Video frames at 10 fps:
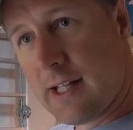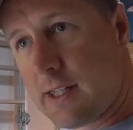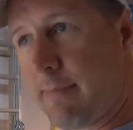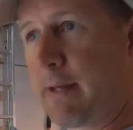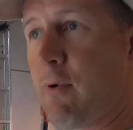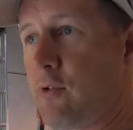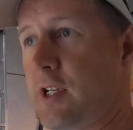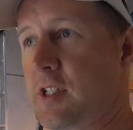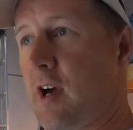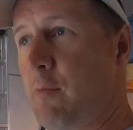The big boat
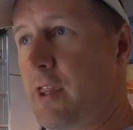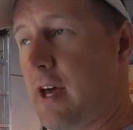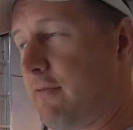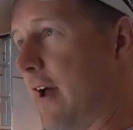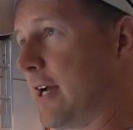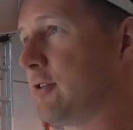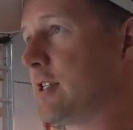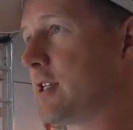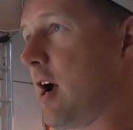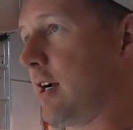doesn't come with that
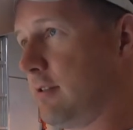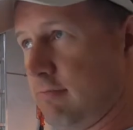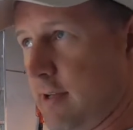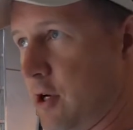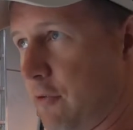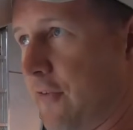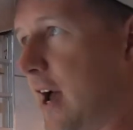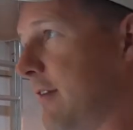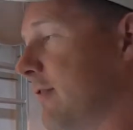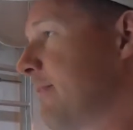factory stock in
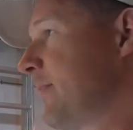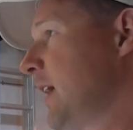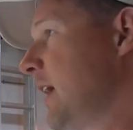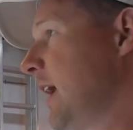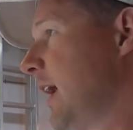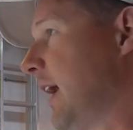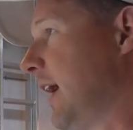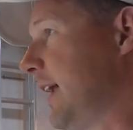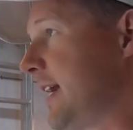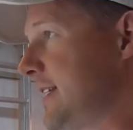05. Uh,
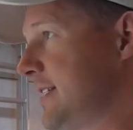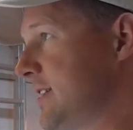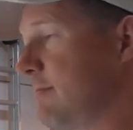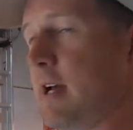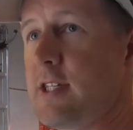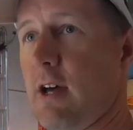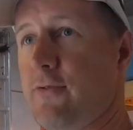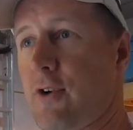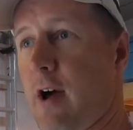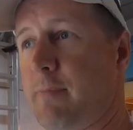and I didn't see
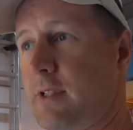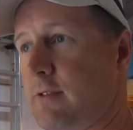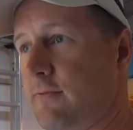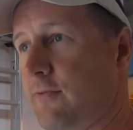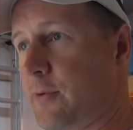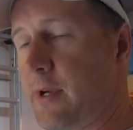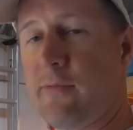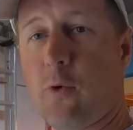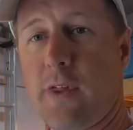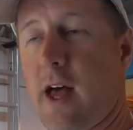myself dropping three
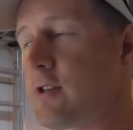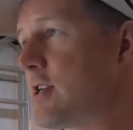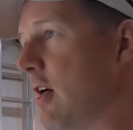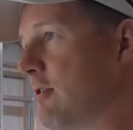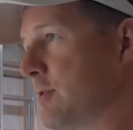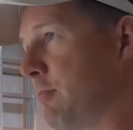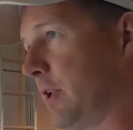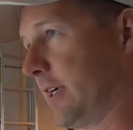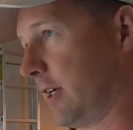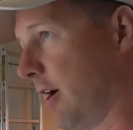and four thousand dollars,
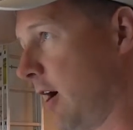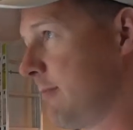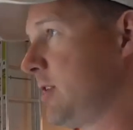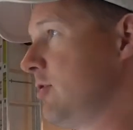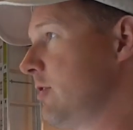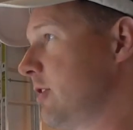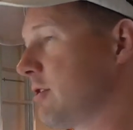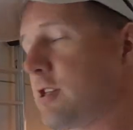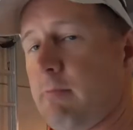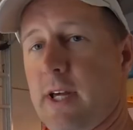put like a Garmin unit
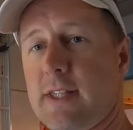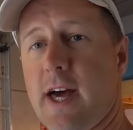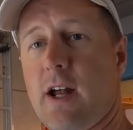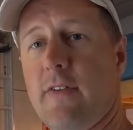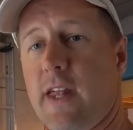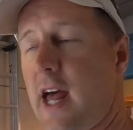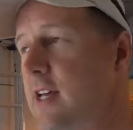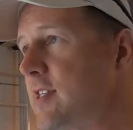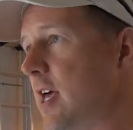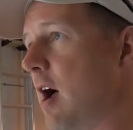or something like that on that
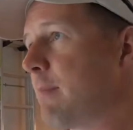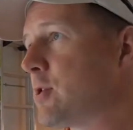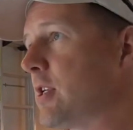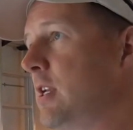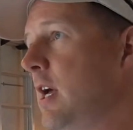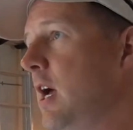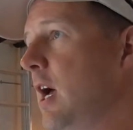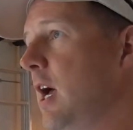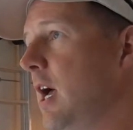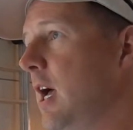has that option
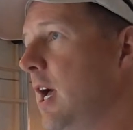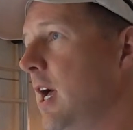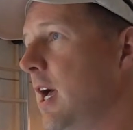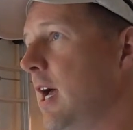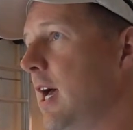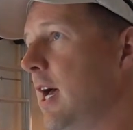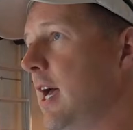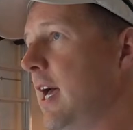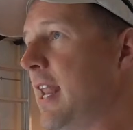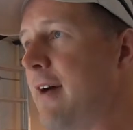
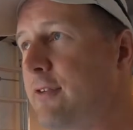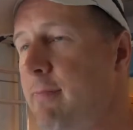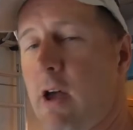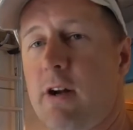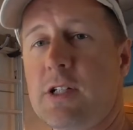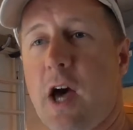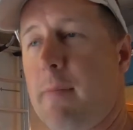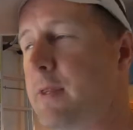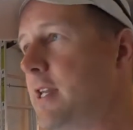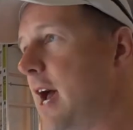and have to mount it on
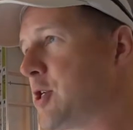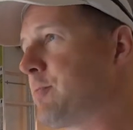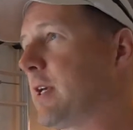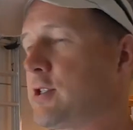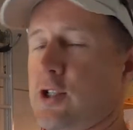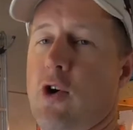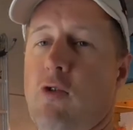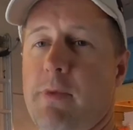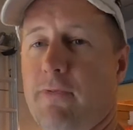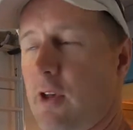top of the dash because there's no
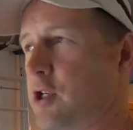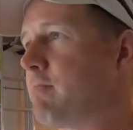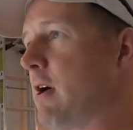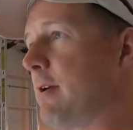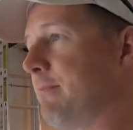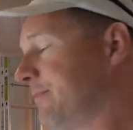room to flush mount it.